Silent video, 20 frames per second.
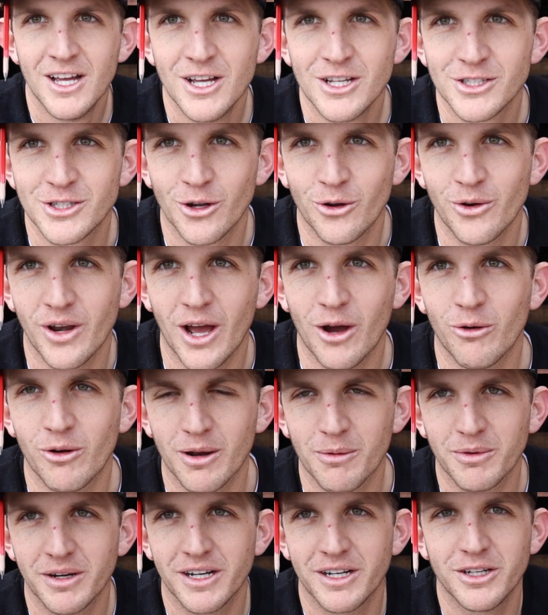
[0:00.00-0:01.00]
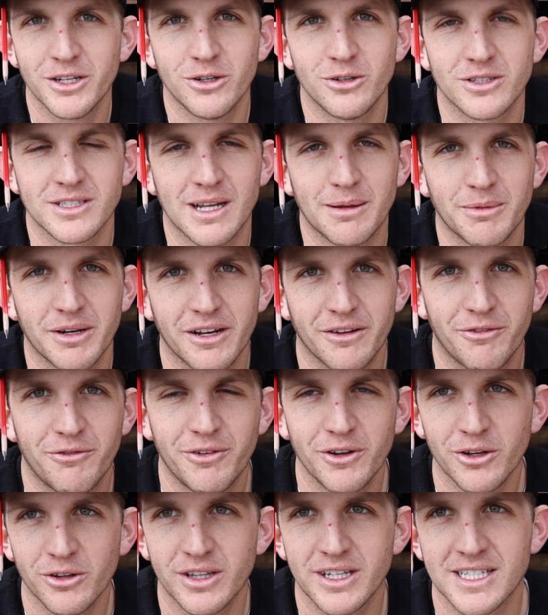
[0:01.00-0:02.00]
So now what I'm going to do is I'm going to
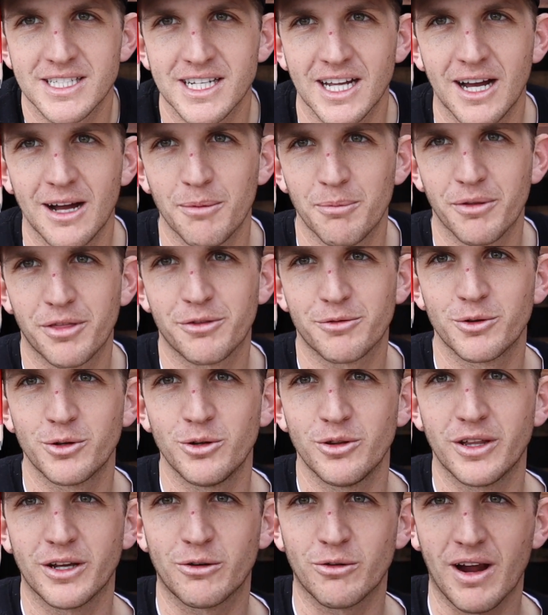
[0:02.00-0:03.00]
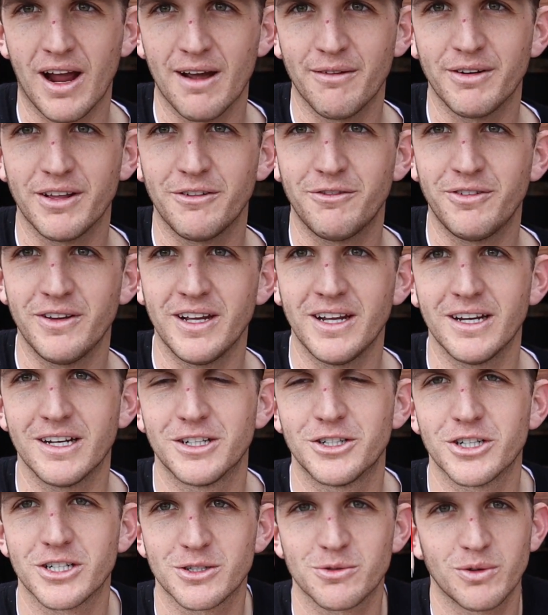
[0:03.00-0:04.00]
fill this up through the gravity
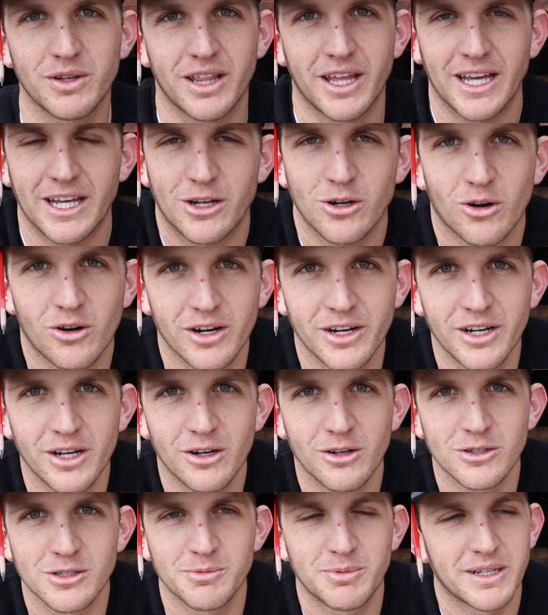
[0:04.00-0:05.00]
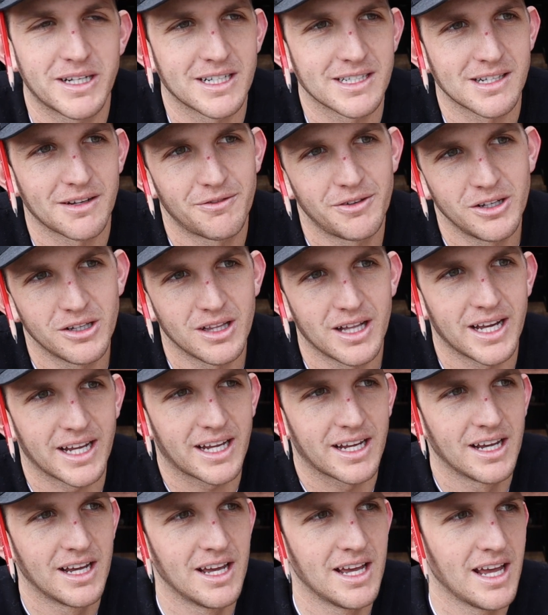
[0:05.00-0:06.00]
feed just with a garden hose, because I feel
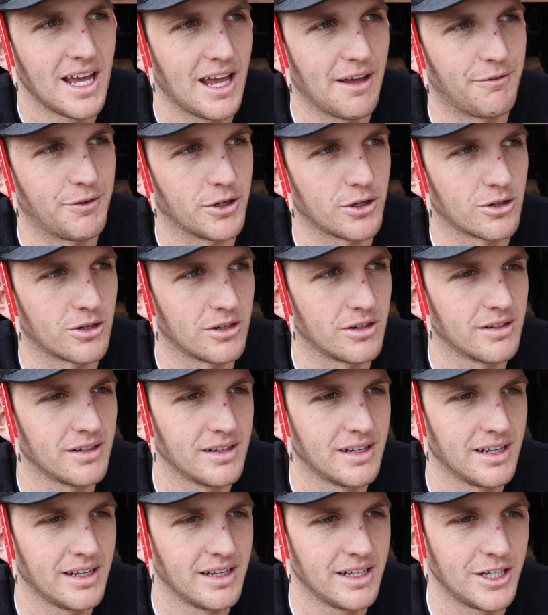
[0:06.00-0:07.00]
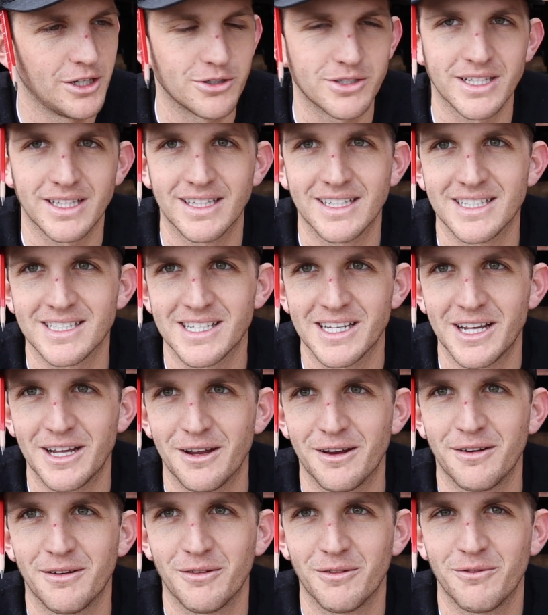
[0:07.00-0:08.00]
like if you're using this
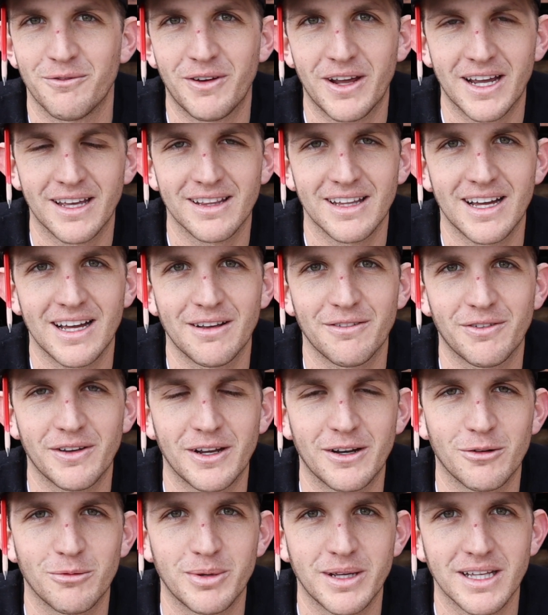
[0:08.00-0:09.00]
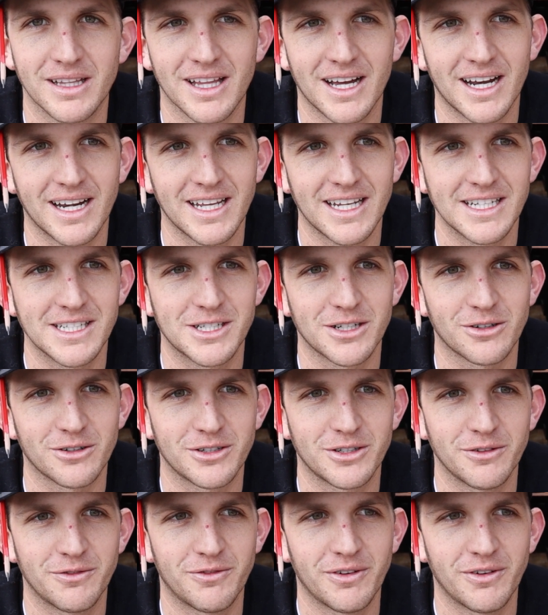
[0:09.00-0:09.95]
in van life, it'll be a lot easier to